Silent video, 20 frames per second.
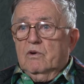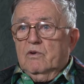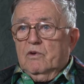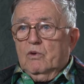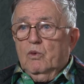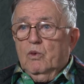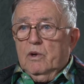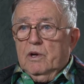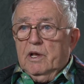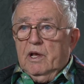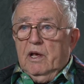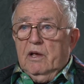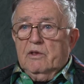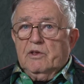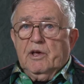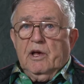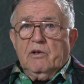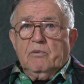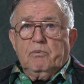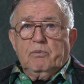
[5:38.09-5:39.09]
We're going in and
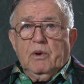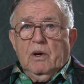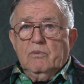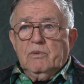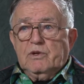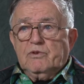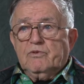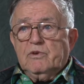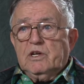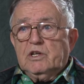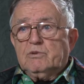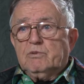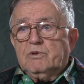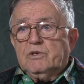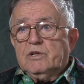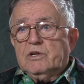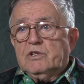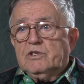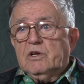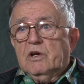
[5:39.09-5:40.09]
take public
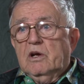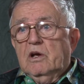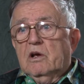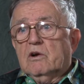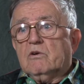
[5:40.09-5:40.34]
transportation.